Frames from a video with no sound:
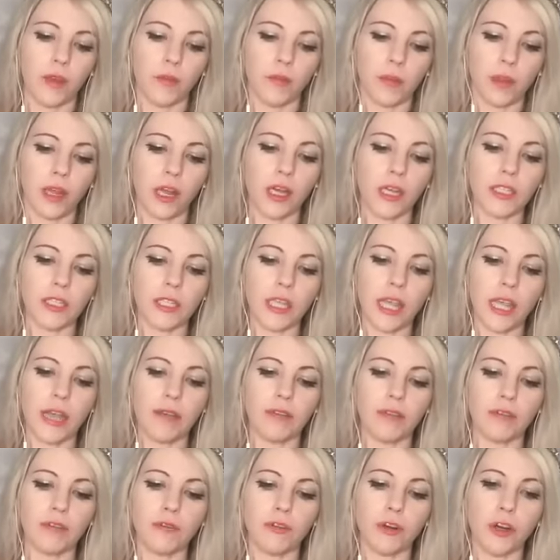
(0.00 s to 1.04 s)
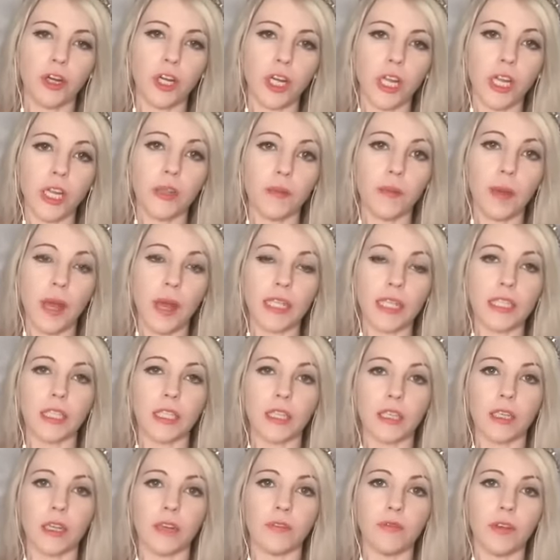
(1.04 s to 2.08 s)
because they have inverted the
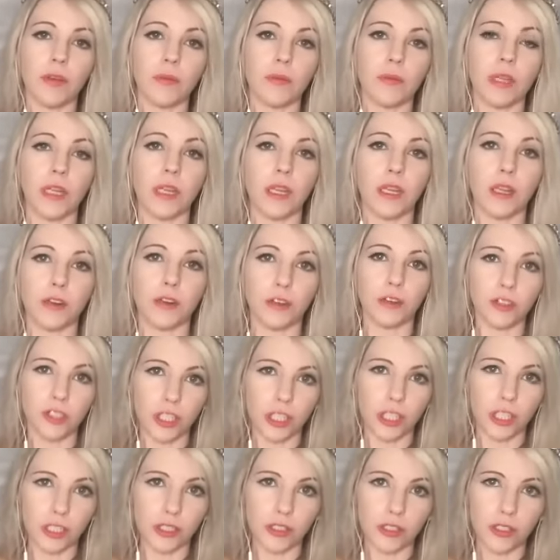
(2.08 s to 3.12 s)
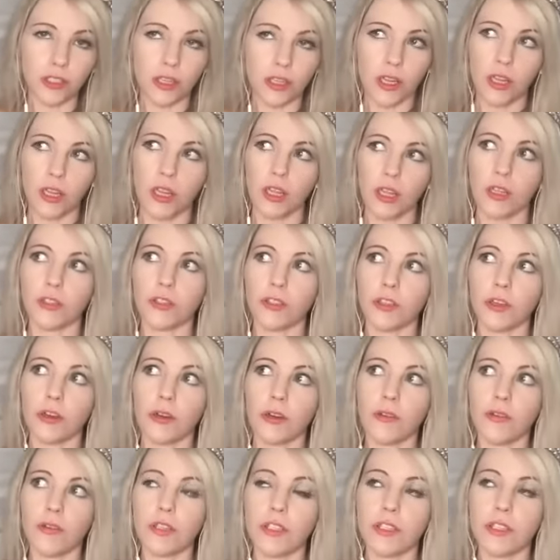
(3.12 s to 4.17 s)
masculine and feminine energies. And
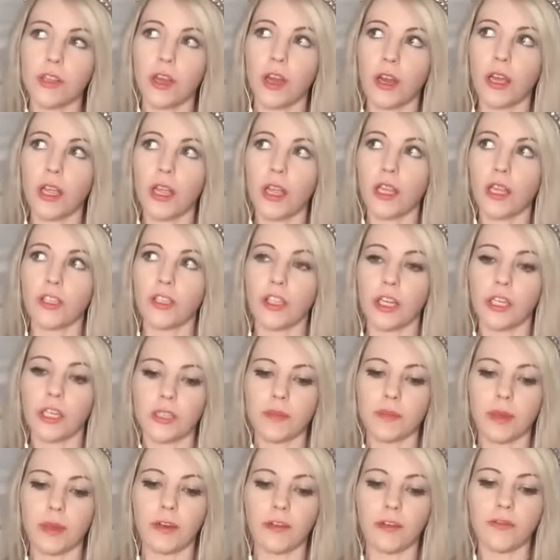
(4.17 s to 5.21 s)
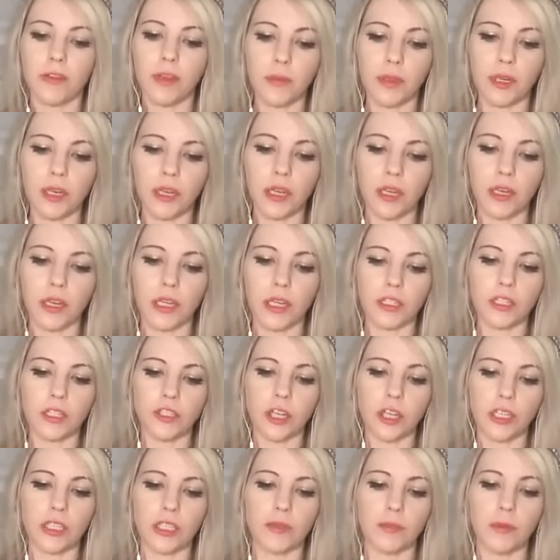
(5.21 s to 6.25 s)
so if it's not a Jezebel feminine, it's a
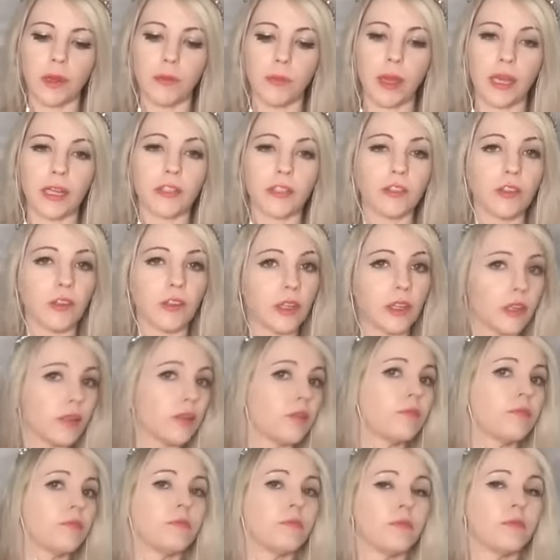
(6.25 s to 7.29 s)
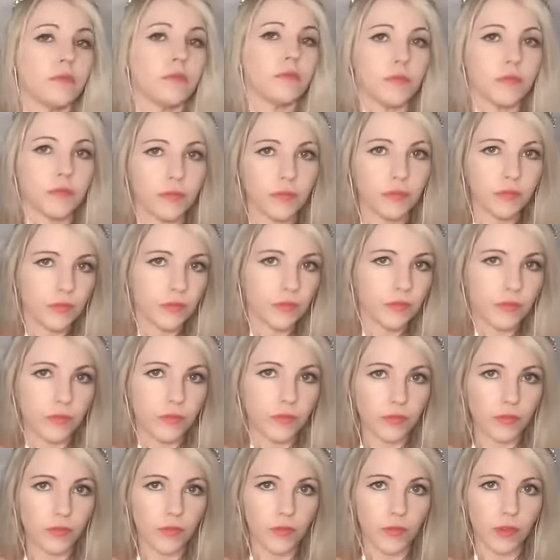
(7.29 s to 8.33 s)
Jezebel masculine.
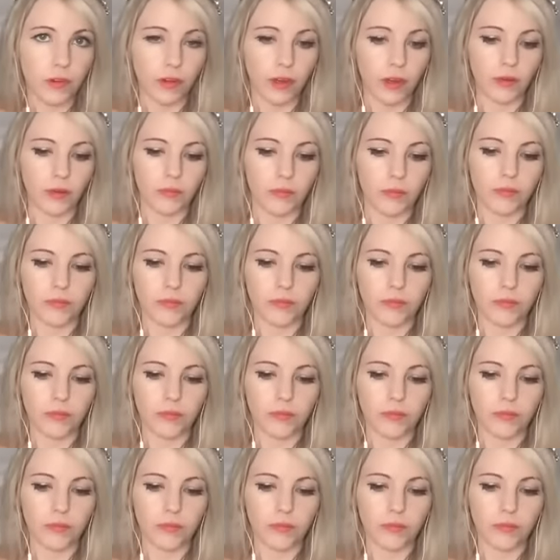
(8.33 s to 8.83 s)
Okay.